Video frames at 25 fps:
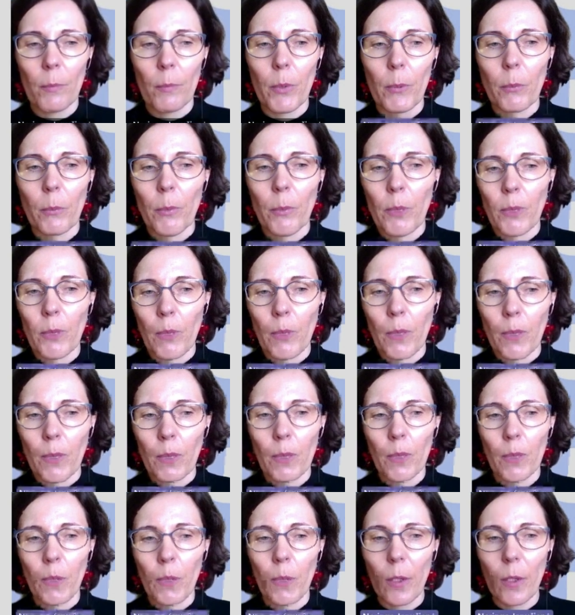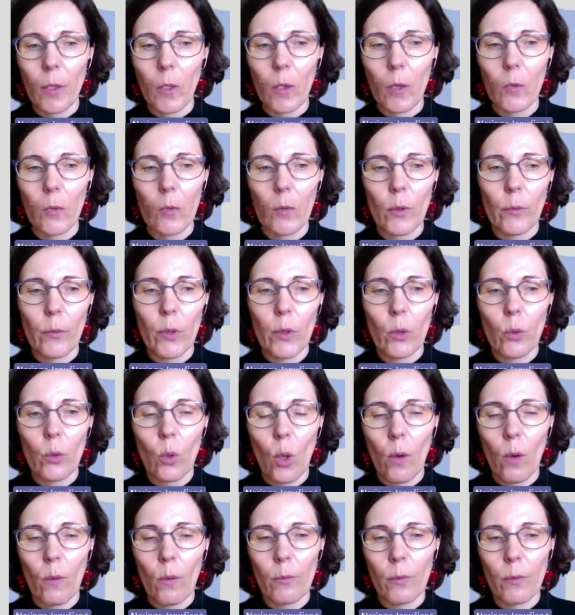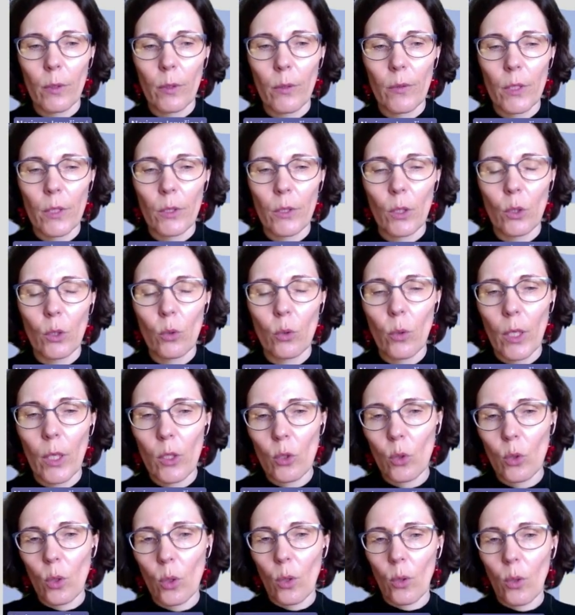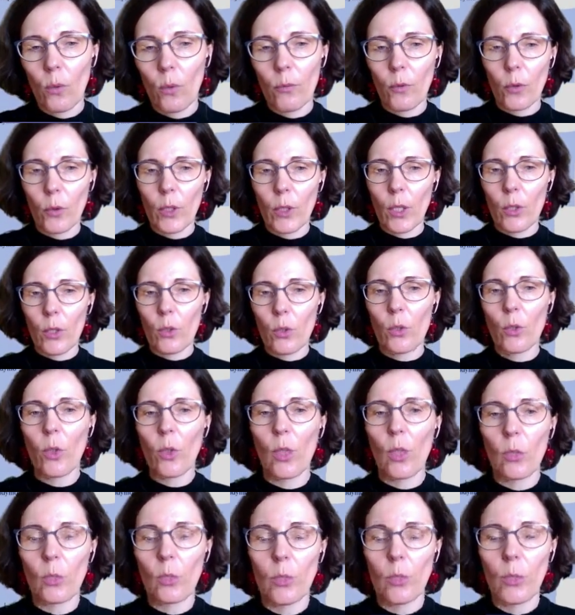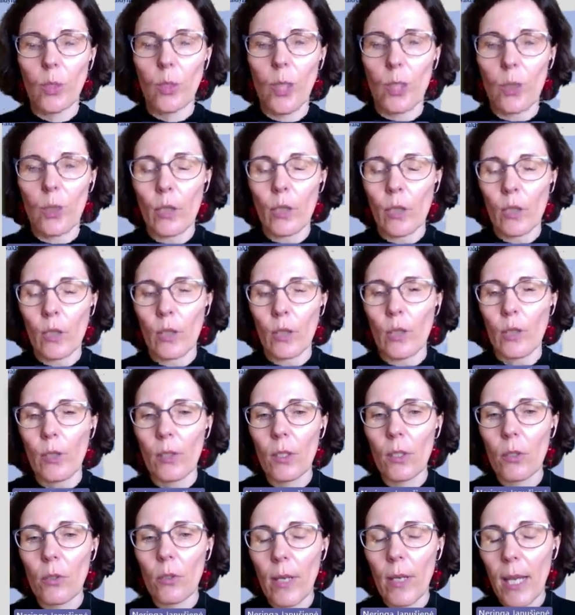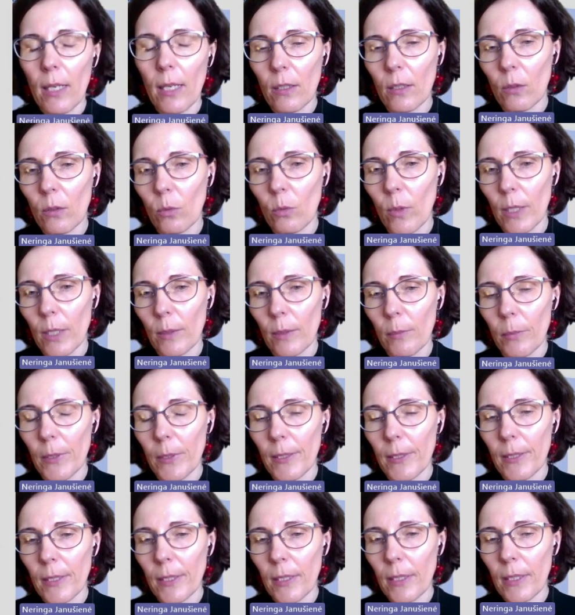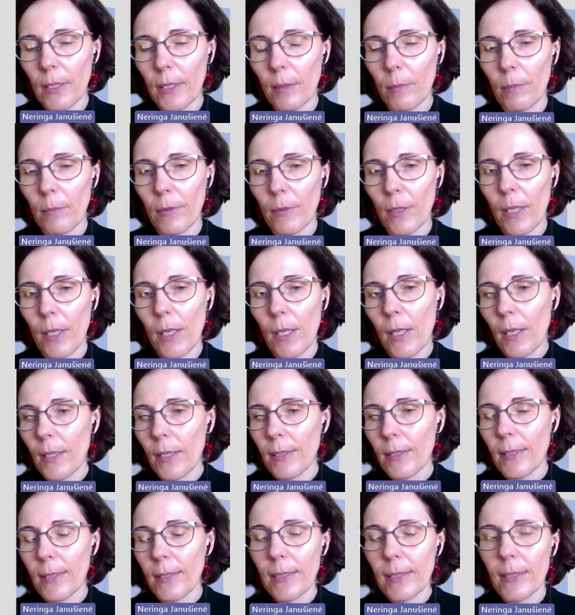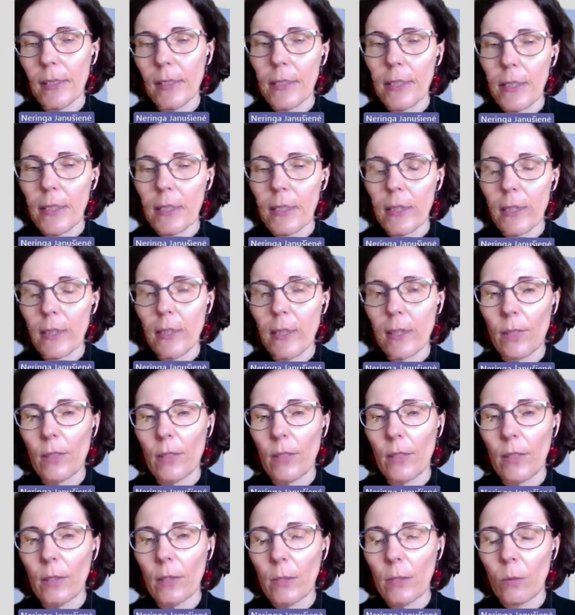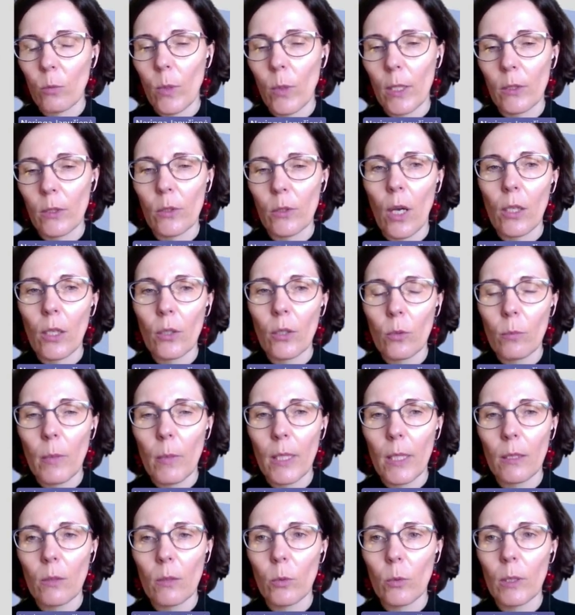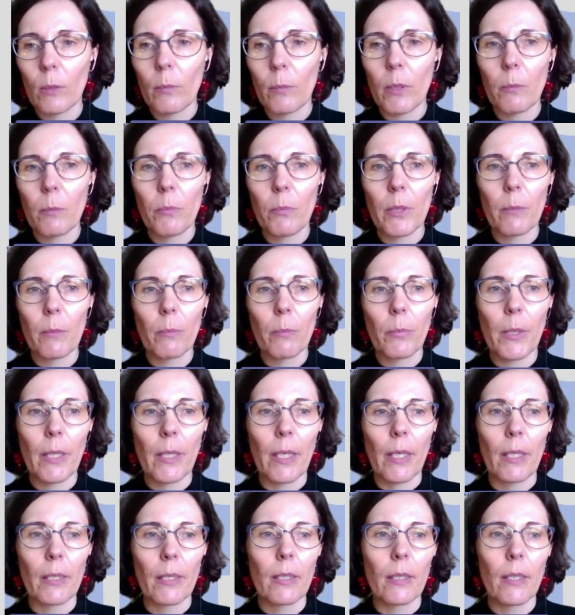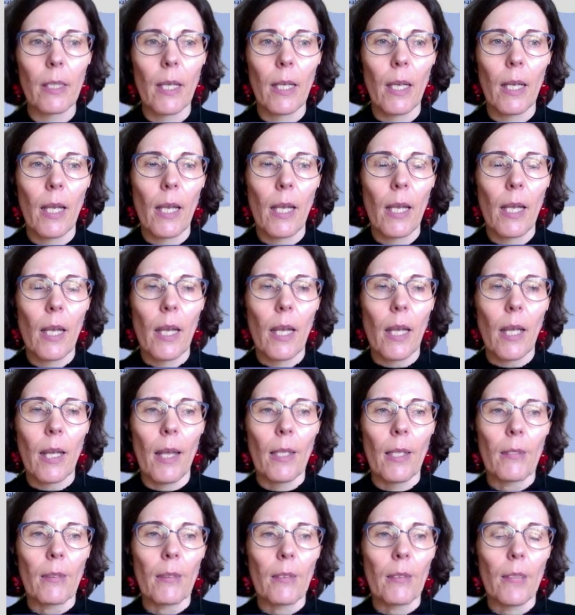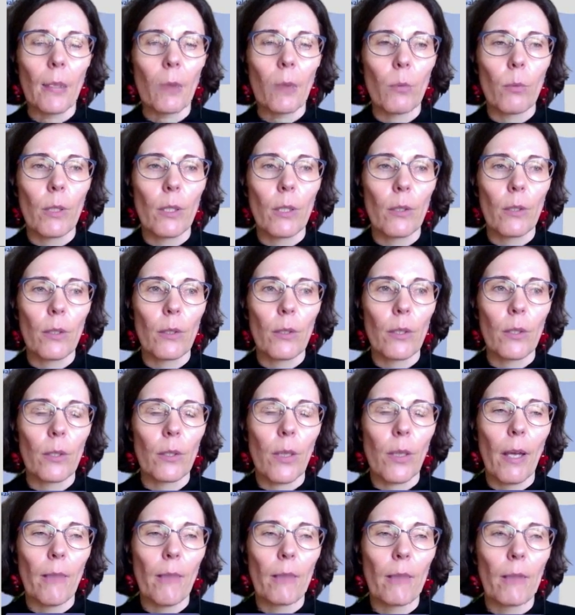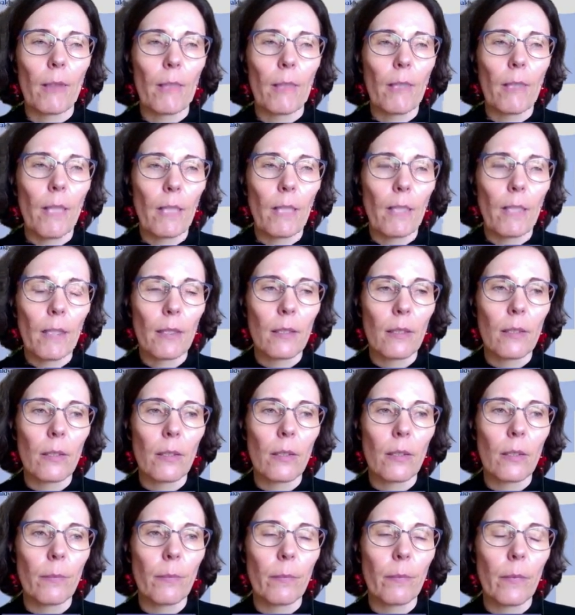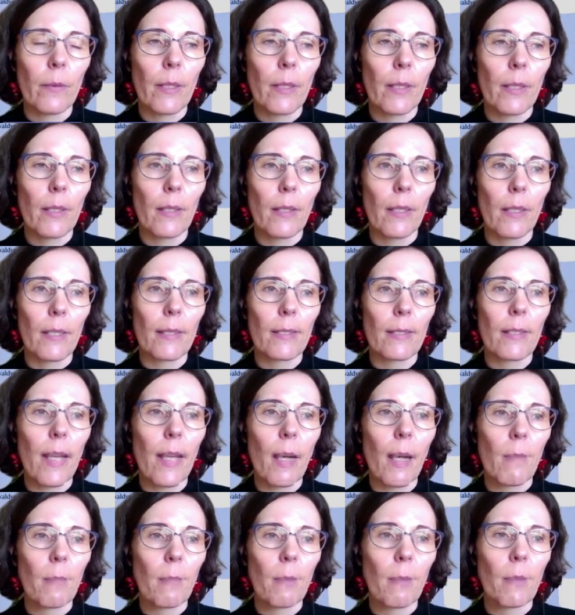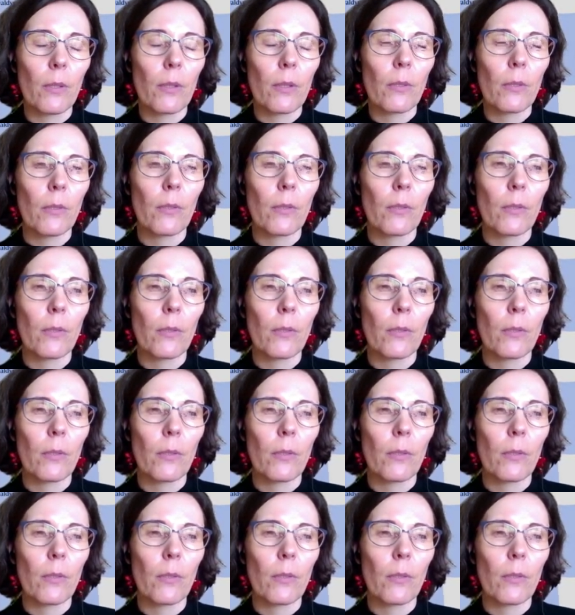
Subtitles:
prepare the overview of the situation of vocational education in Iraq, 1 PC. It is clear that one document will be prepared. And here we have the second example